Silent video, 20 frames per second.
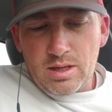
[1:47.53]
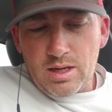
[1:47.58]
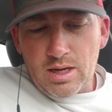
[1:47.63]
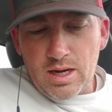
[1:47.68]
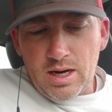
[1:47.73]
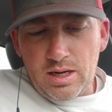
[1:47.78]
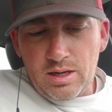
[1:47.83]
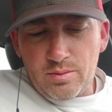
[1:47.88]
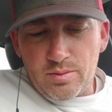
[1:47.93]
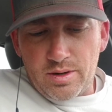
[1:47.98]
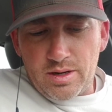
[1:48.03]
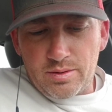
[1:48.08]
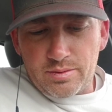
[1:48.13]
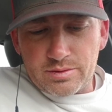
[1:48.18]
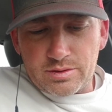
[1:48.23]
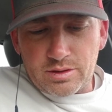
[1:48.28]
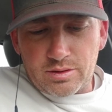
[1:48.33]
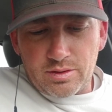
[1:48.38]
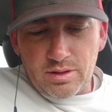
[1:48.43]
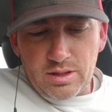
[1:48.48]
Anyway, it
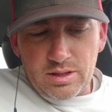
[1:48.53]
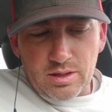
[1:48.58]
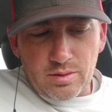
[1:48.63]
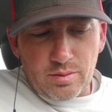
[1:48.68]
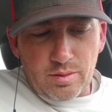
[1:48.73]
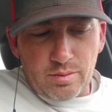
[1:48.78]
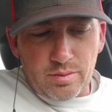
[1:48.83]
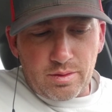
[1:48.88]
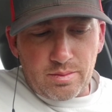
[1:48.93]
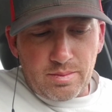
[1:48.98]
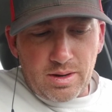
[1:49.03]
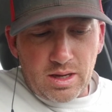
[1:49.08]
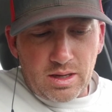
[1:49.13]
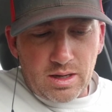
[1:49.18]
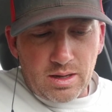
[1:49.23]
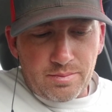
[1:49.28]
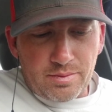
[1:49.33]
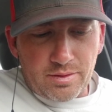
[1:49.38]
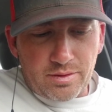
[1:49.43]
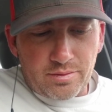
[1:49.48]
was agreed that we would make
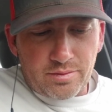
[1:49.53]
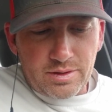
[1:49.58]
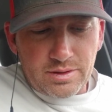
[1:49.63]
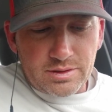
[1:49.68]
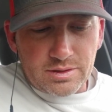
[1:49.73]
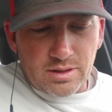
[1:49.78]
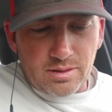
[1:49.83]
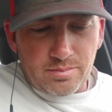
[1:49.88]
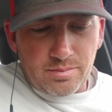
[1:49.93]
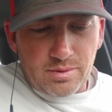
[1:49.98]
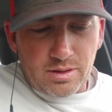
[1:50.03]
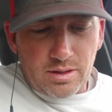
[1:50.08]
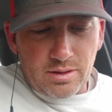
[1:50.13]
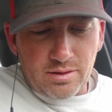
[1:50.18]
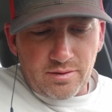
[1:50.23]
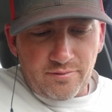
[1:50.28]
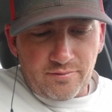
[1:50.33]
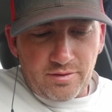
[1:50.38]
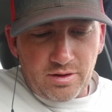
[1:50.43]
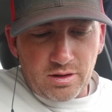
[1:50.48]
up a threesome on
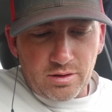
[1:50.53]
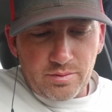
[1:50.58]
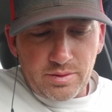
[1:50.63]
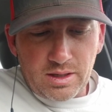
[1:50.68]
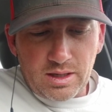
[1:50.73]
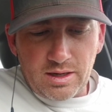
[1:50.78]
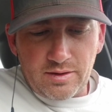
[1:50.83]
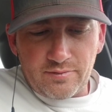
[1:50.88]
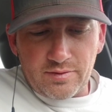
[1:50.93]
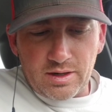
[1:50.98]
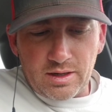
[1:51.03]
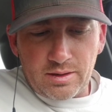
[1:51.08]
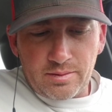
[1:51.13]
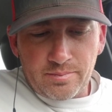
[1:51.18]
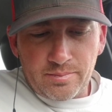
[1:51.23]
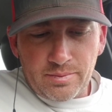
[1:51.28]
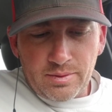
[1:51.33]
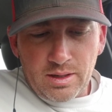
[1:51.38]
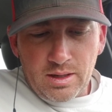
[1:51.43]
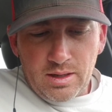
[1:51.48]
the following evening
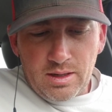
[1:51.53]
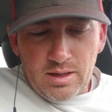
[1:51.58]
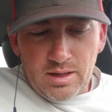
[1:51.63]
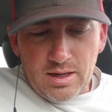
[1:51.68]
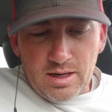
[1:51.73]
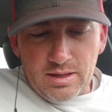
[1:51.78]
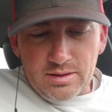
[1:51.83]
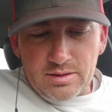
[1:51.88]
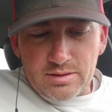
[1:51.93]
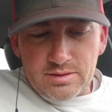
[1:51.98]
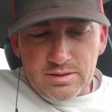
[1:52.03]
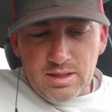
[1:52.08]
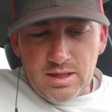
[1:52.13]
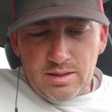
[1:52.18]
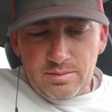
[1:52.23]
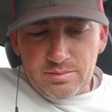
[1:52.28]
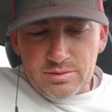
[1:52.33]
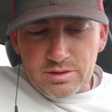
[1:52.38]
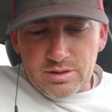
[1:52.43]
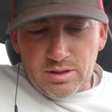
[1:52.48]
at the
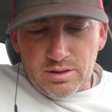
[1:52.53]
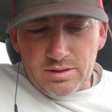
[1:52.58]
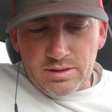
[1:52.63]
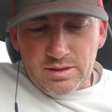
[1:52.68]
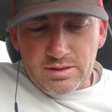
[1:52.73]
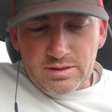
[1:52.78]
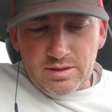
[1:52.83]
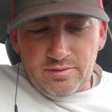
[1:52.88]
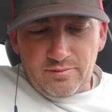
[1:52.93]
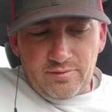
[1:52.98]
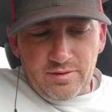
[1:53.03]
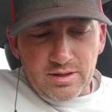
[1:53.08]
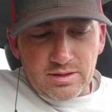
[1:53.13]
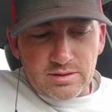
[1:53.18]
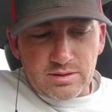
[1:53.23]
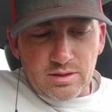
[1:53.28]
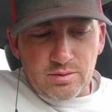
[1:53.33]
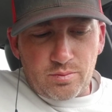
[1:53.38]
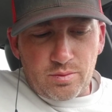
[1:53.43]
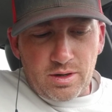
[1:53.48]
same
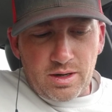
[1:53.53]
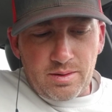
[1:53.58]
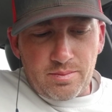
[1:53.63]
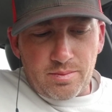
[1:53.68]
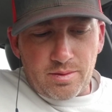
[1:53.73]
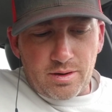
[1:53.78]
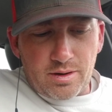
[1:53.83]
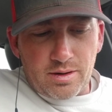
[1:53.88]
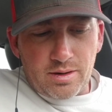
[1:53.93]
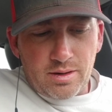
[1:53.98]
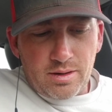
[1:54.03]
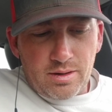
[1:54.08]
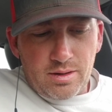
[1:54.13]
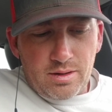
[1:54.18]
sawdust-infested wine bar